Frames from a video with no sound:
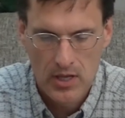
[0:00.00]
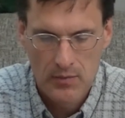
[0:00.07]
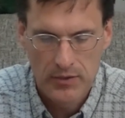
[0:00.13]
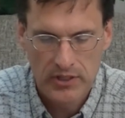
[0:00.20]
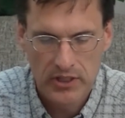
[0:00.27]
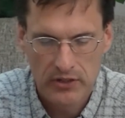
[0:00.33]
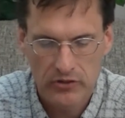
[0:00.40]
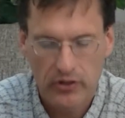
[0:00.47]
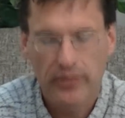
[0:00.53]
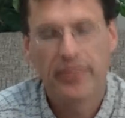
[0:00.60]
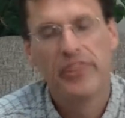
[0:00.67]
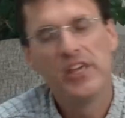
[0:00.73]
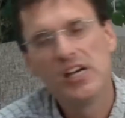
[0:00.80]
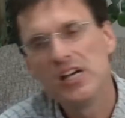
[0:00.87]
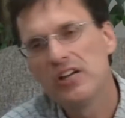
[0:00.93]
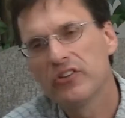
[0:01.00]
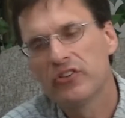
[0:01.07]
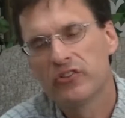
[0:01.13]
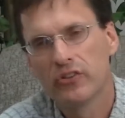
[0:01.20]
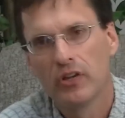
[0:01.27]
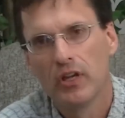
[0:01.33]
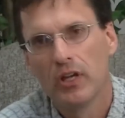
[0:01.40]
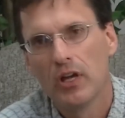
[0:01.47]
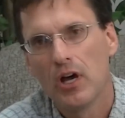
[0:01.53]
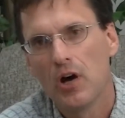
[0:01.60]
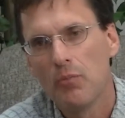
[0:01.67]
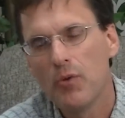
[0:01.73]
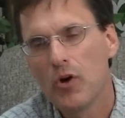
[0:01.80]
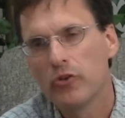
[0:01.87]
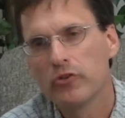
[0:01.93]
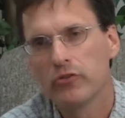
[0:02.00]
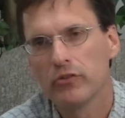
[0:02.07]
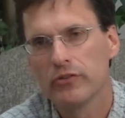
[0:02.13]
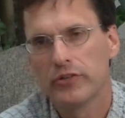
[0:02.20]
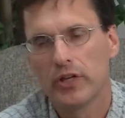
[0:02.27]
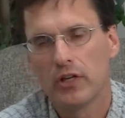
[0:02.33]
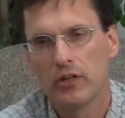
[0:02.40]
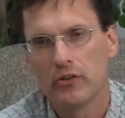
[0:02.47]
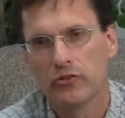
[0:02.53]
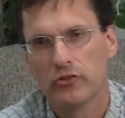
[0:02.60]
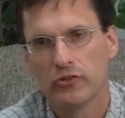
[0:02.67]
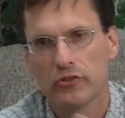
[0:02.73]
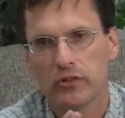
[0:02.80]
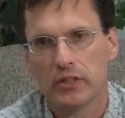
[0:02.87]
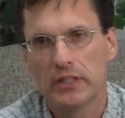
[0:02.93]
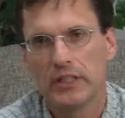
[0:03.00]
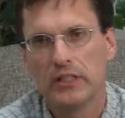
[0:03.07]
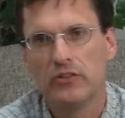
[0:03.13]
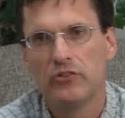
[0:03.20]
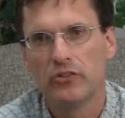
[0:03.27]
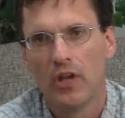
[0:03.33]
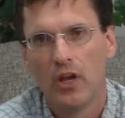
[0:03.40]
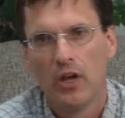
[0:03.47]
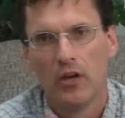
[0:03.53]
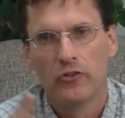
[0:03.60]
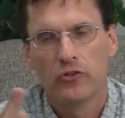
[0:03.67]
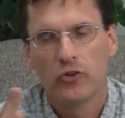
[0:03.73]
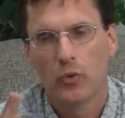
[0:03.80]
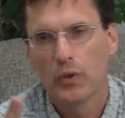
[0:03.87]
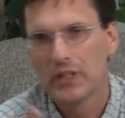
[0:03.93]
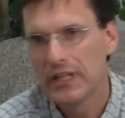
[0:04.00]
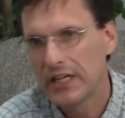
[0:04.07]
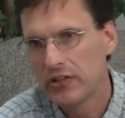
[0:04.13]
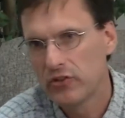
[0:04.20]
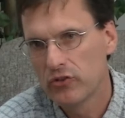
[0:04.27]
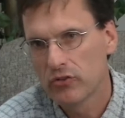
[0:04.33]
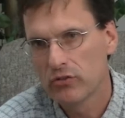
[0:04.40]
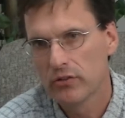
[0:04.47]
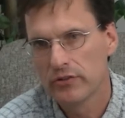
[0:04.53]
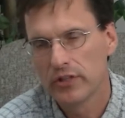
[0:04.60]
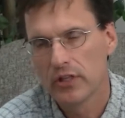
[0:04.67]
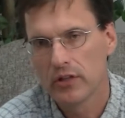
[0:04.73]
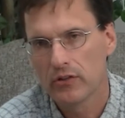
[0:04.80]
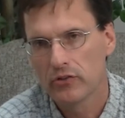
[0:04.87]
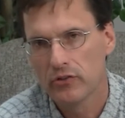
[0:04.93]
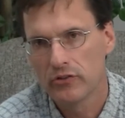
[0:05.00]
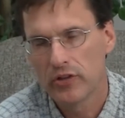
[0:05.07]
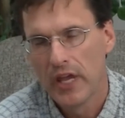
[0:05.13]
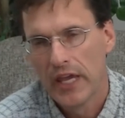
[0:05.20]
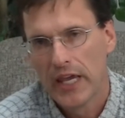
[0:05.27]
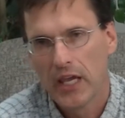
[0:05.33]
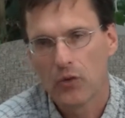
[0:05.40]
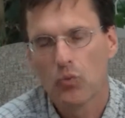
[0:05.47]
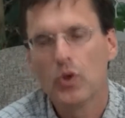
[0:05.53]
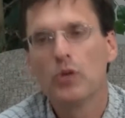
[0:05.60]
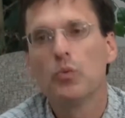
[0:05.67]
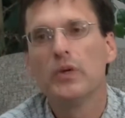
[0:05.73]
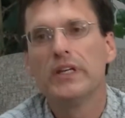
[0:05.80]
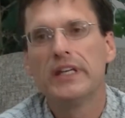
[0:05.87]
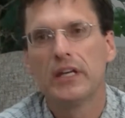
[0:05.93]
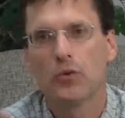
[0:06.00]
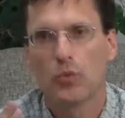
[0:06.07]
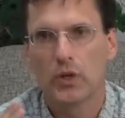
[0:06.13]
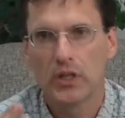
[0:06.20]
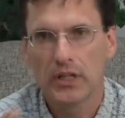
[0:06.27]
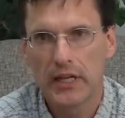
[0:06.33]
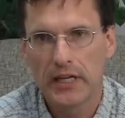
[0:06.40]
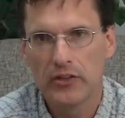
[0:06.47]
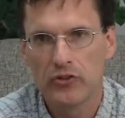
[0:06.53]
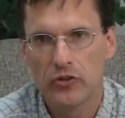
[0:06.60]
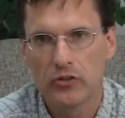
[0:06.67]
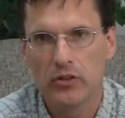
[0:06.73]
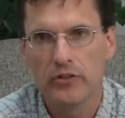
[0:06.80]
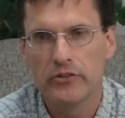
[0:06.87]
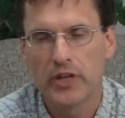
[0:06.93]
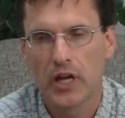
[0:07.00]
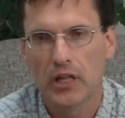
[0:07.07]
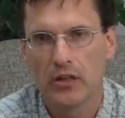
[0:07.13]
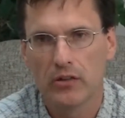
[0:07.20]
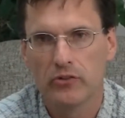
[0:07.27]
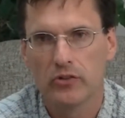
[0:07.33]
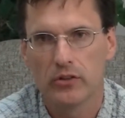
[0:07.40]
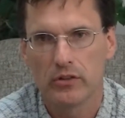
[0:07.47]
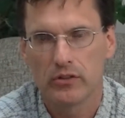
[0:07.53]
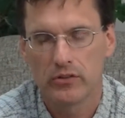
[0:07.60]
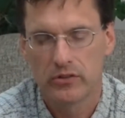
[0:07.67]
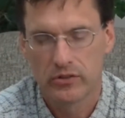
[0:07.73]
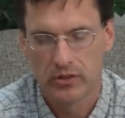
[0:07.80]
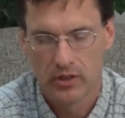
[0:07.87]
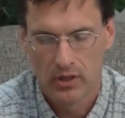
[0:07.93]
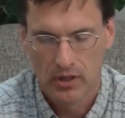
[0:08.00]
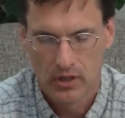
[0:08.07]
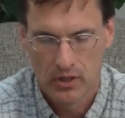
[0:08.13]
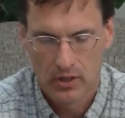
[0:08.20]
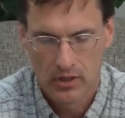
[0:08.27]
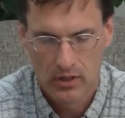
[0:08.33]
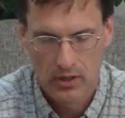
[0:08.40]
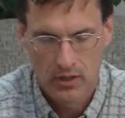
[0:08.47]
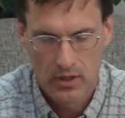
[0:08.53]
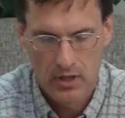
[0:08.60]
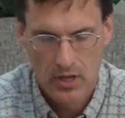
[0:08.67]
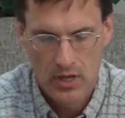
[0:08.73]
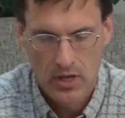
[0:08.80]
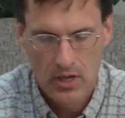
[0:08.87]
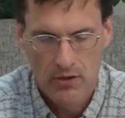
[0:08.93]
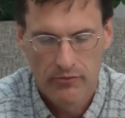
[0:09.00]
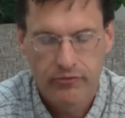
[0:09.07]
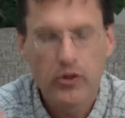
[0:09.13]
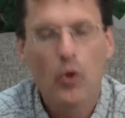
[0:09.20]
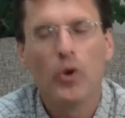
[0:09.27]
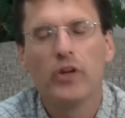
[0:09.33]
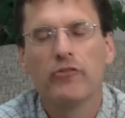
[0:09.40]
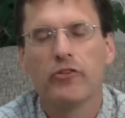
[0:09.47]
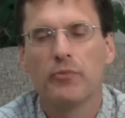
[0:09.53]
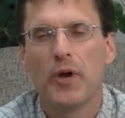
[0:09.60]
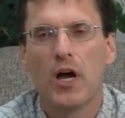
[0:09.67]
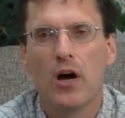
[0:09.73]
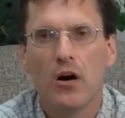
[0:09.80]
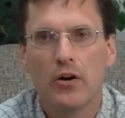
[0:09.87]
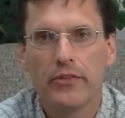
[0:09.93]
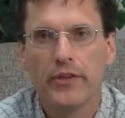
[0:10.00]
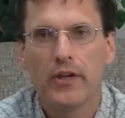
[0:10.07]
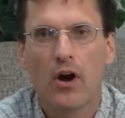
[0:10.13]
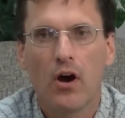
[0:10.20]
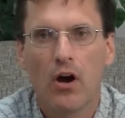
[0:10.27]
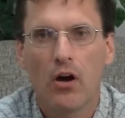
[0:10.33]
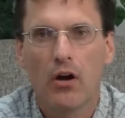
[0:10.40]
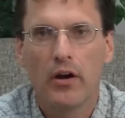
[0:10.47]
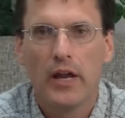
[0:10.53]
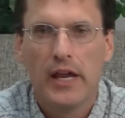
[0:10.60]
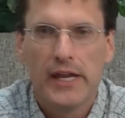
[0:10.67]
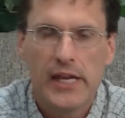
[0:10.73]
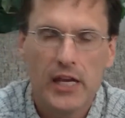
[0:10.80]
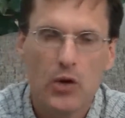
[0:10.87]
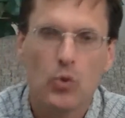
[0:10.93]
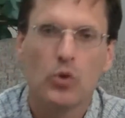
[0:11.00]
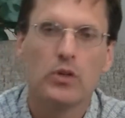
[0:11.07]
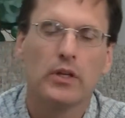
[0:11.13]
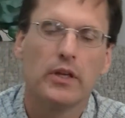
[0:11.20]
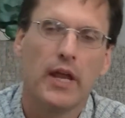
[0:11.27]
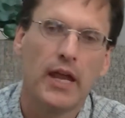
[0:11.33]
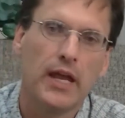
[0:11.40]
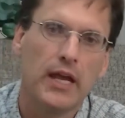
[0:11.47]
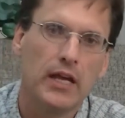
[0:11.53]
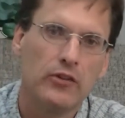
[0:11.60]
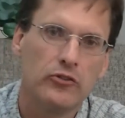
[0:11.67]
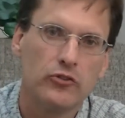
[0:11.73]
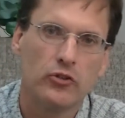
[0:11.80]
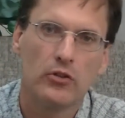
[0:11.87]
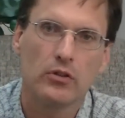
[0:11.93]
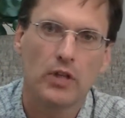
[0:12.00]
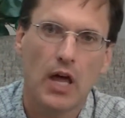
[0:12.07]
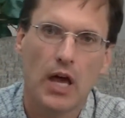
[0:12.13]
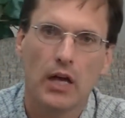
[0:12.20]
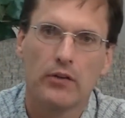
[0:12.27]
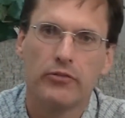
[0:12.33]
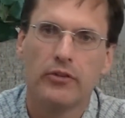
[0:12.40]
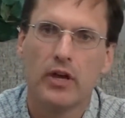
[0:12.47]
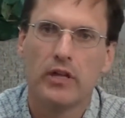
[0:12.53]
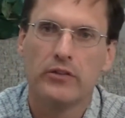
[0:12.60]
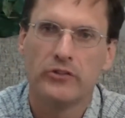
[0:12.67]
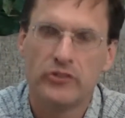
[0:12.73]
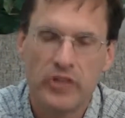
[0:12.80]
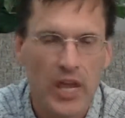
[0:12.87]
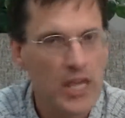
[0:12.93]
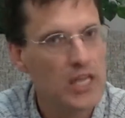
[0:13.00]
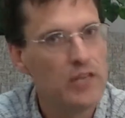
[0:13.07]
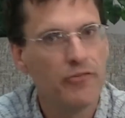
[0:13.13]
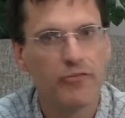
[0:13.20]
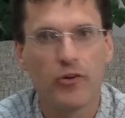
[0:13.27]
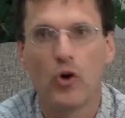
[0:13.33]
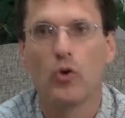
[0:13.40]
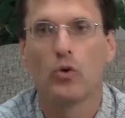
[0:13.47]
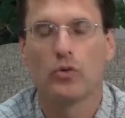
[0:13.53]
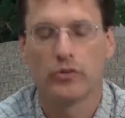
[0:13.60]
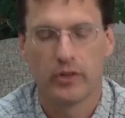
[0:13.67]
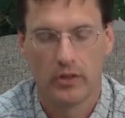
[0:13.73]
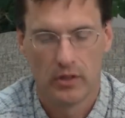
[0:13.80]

Because this emotional intelligence leads to relational intelligence. And when we get relational intelligence flowing from a healthy heart, it will enhance your life tenfold.